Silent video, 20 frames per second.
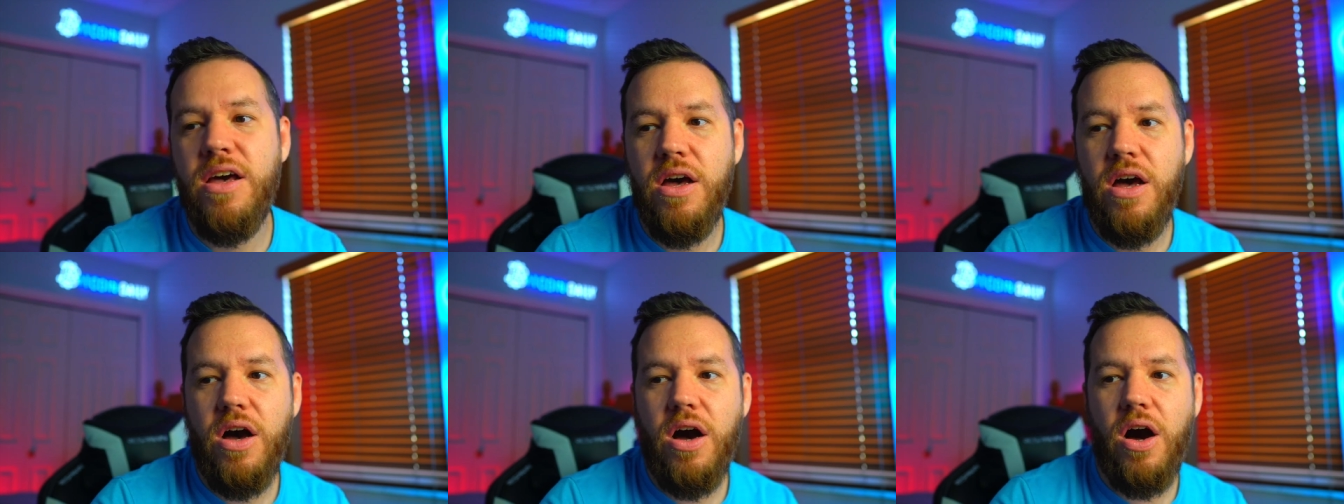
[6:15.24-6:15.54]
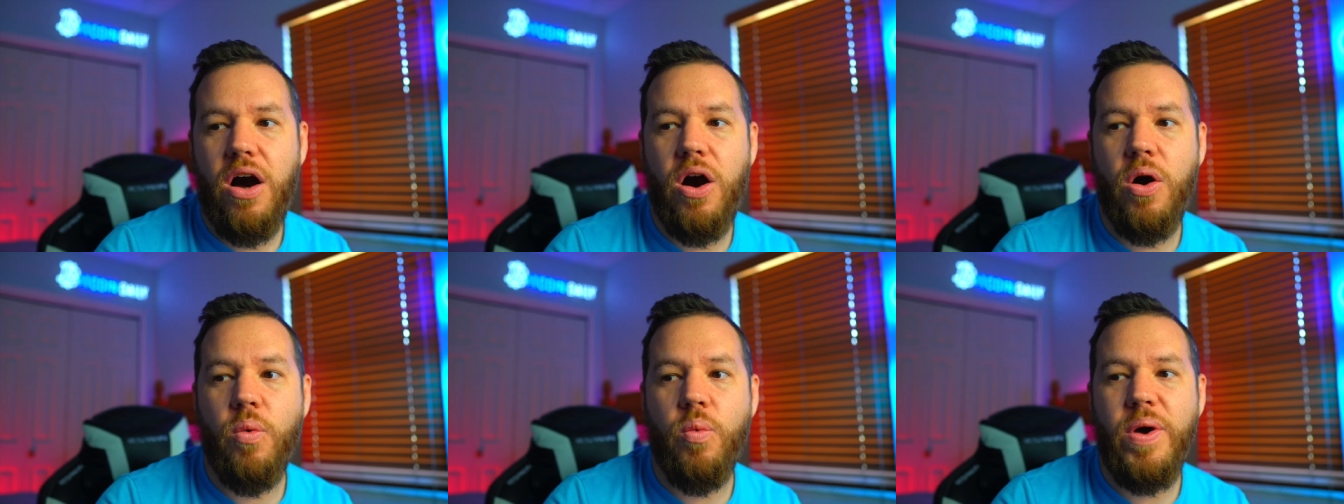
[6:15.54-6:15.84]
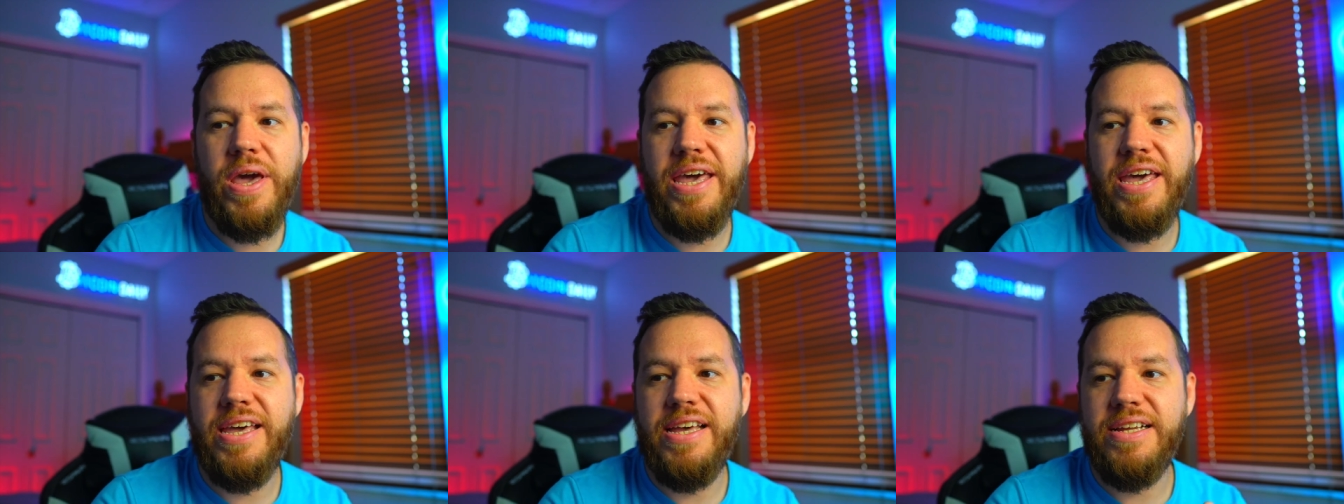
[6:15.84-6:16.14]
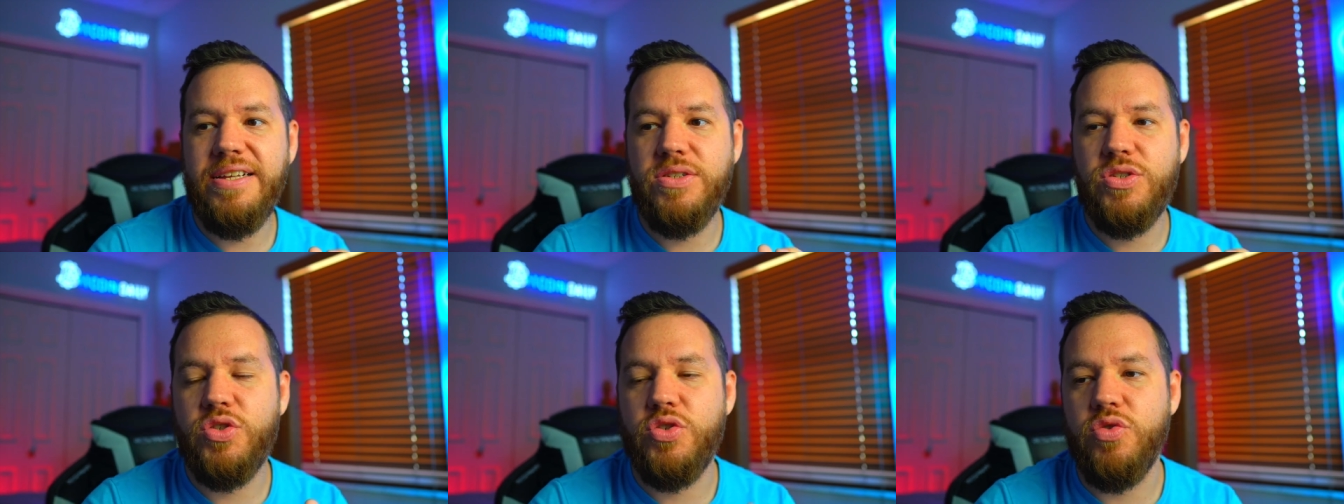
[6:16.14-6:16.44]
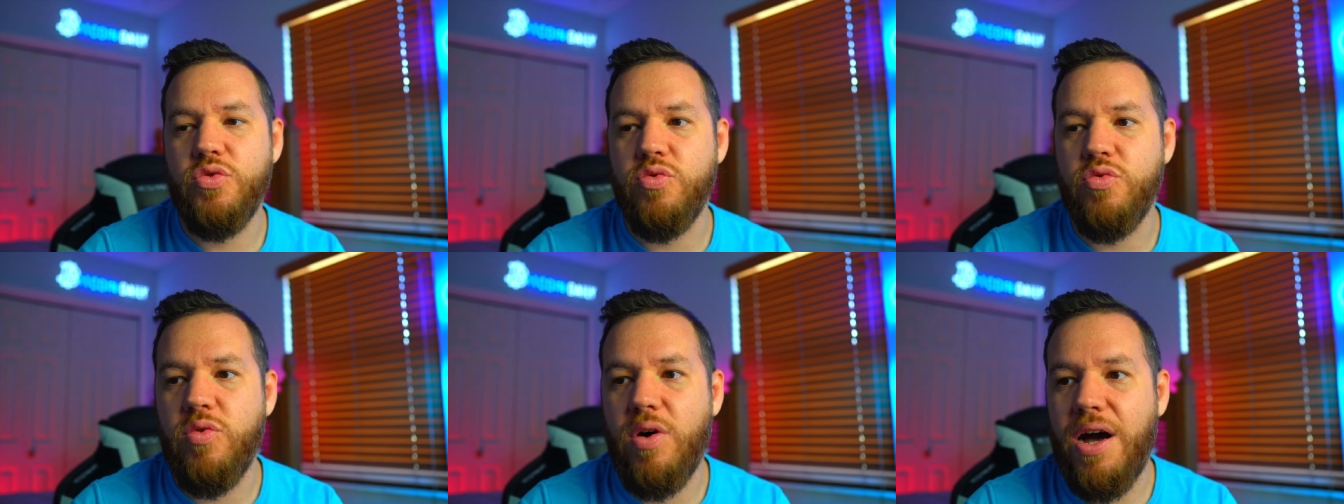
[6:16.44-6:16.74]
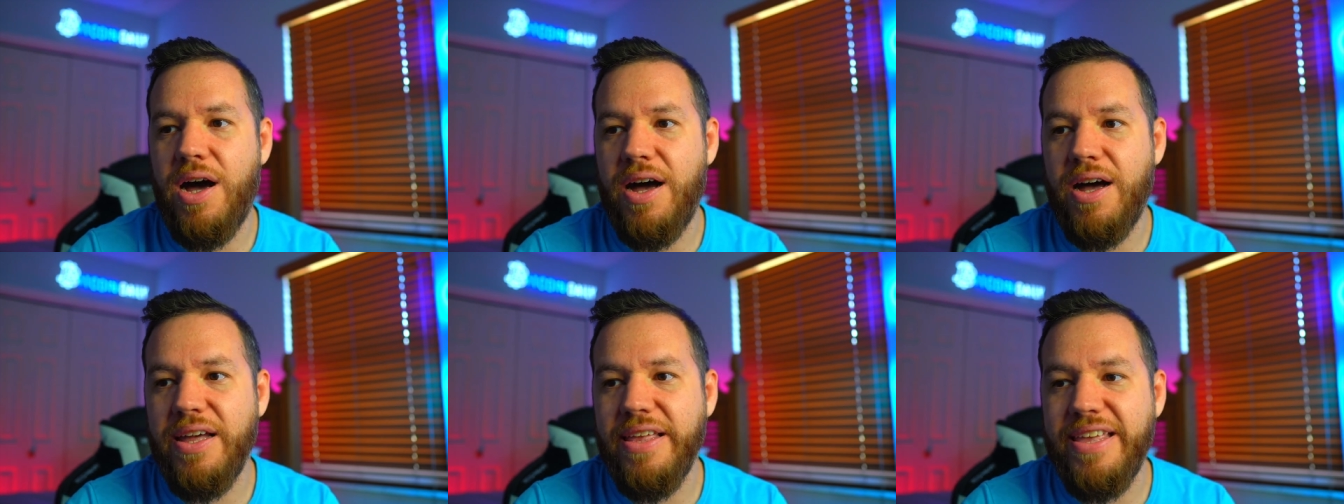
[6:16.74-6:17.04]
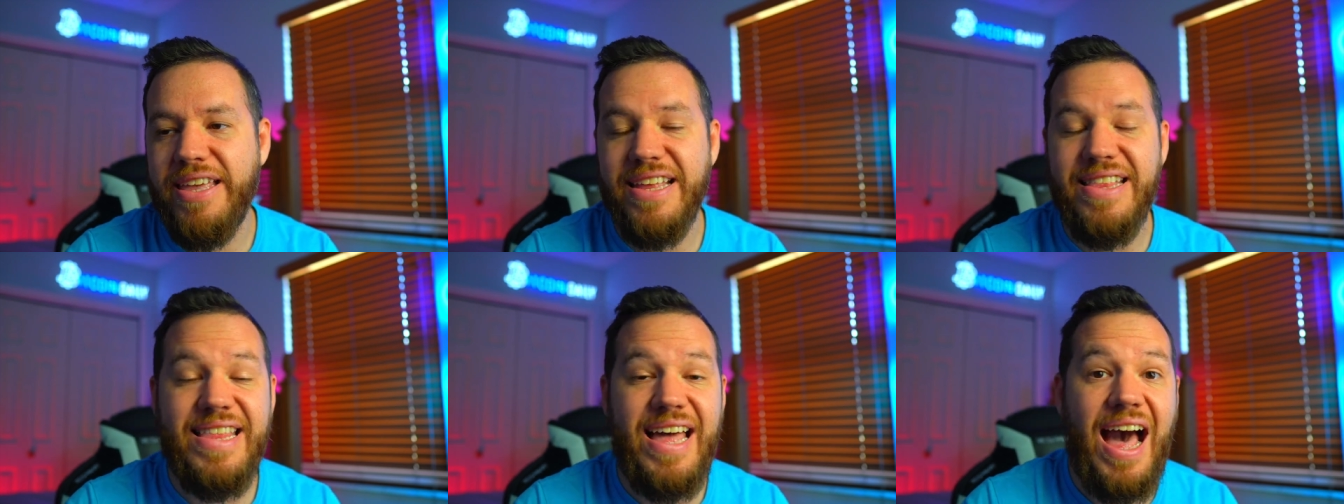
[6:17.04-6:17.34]
a way to uh,
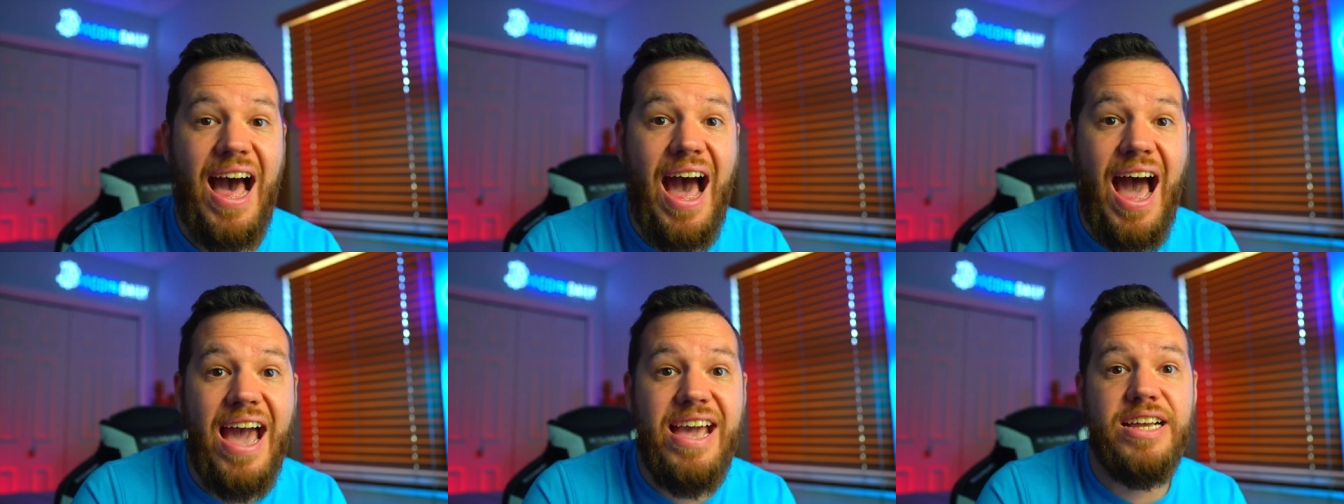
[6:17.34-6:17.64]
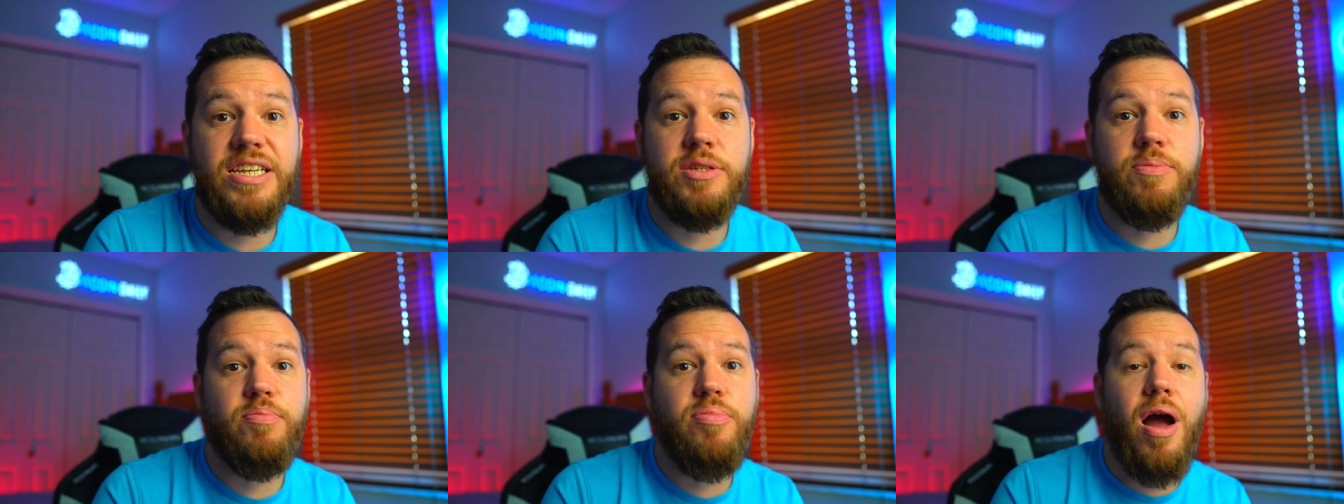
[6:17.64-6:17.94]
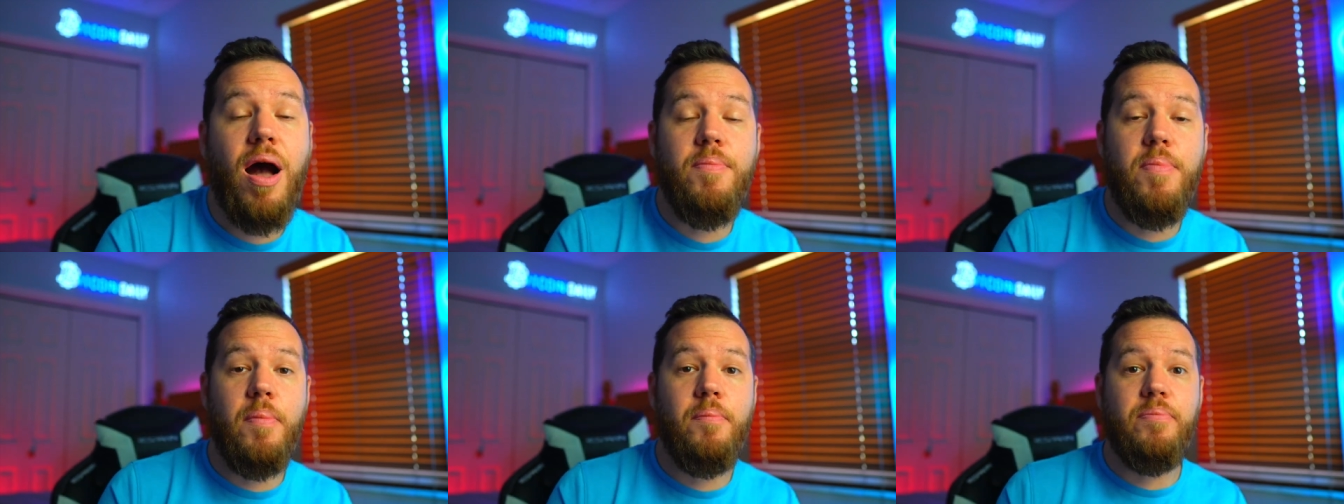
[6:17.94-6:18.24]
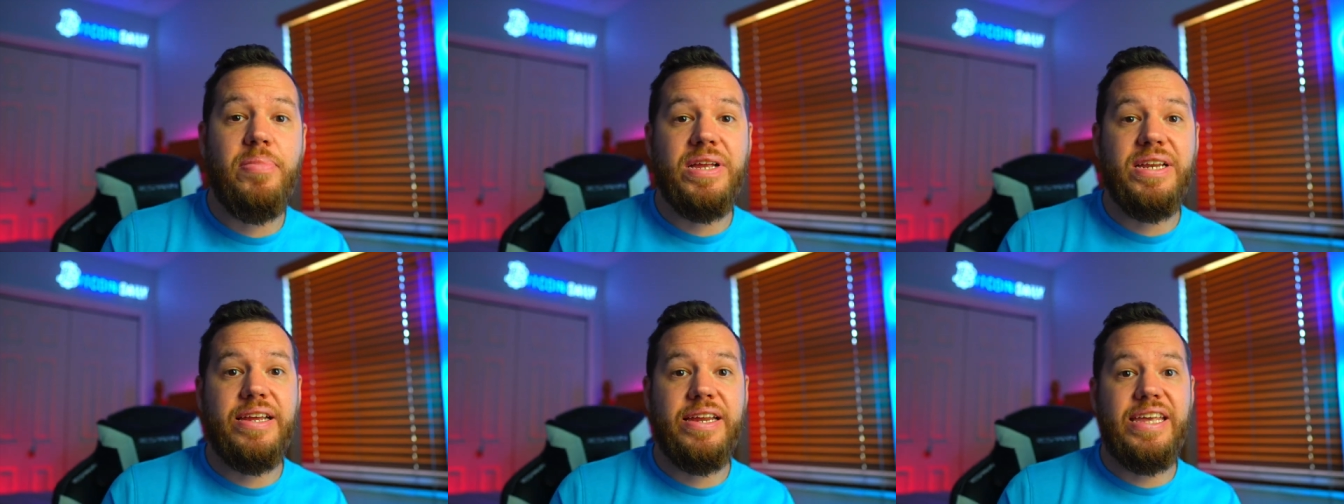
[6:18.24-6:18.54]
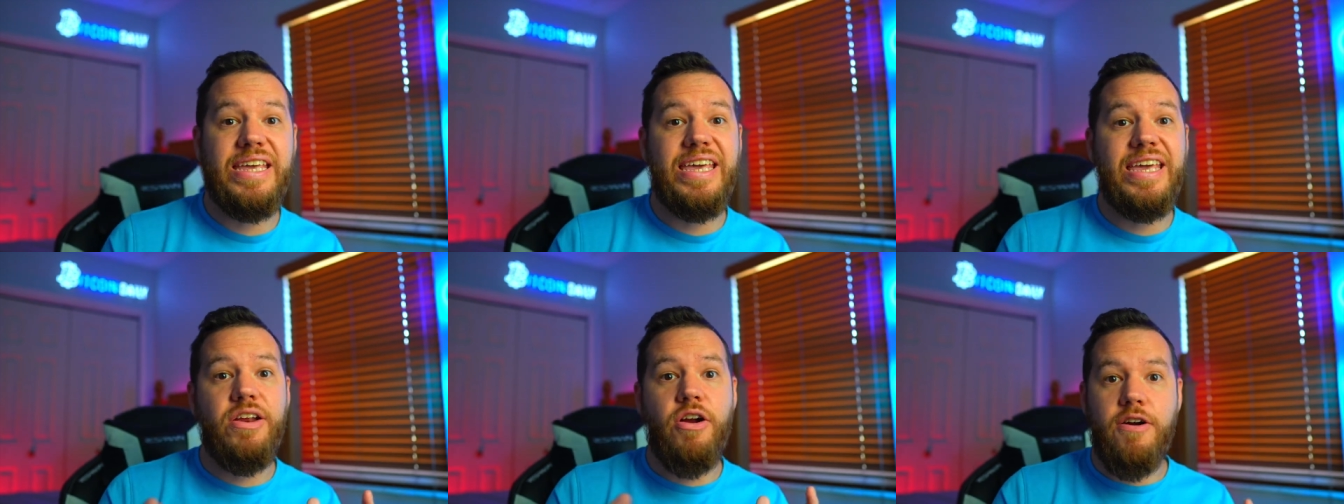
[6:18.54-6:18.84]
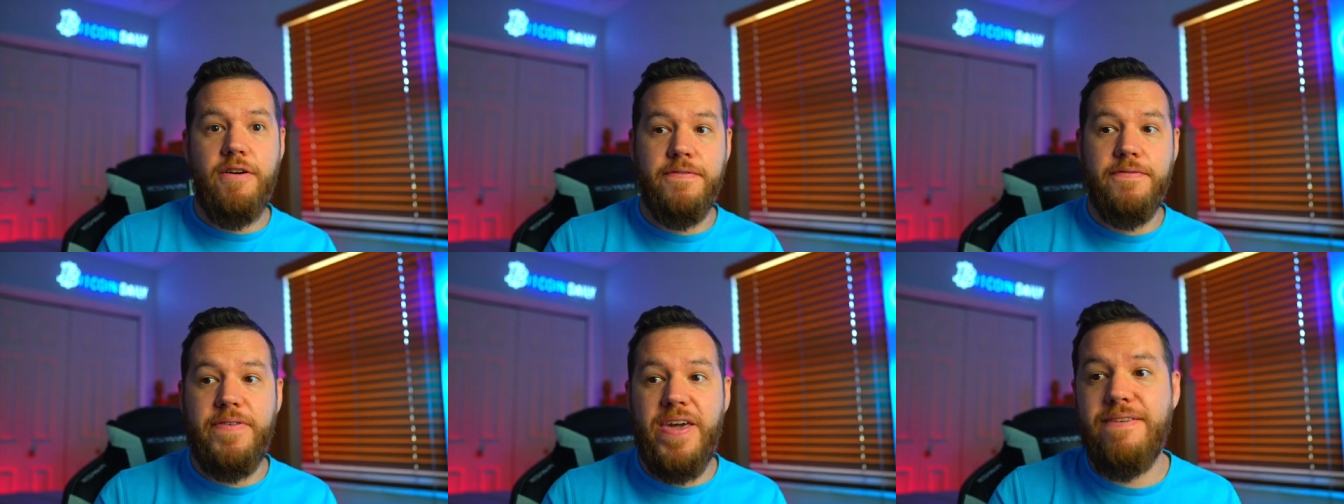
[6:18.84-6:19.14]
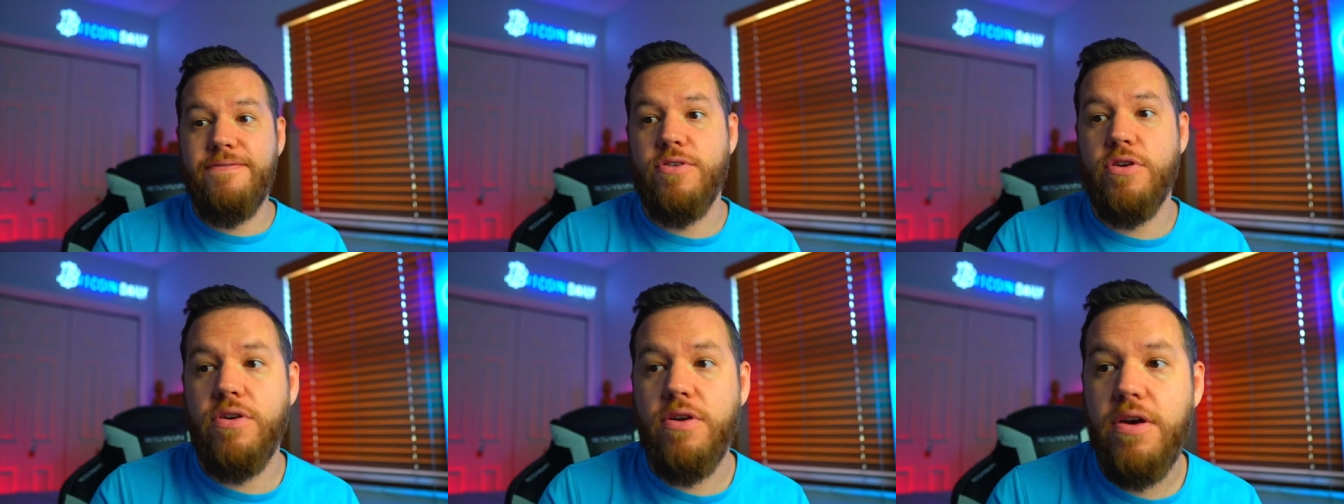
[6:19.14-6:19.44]
get the highest probability in our
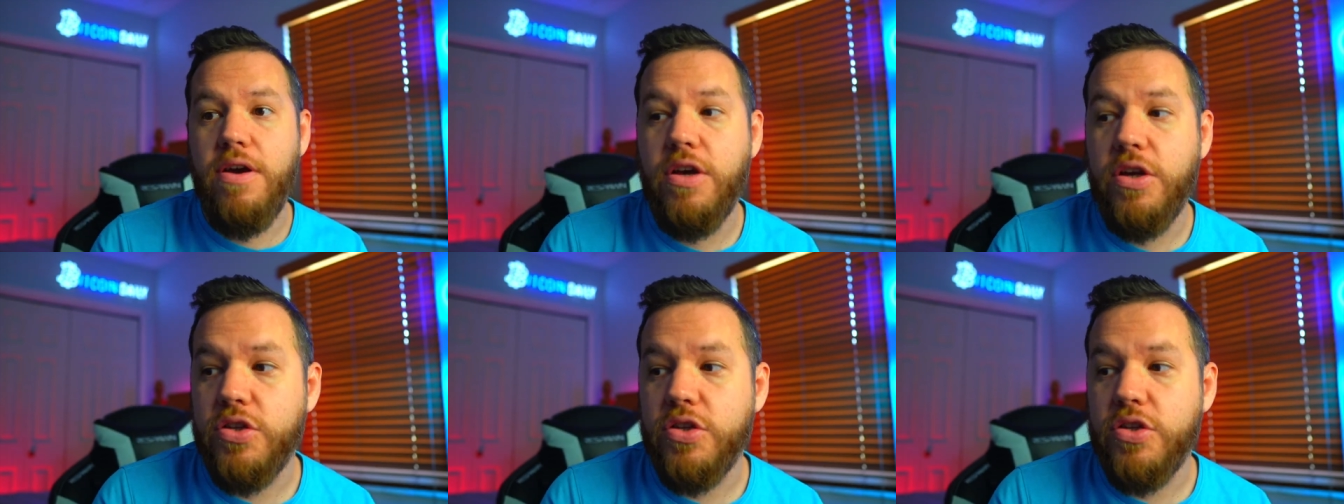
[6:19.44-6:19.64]
favor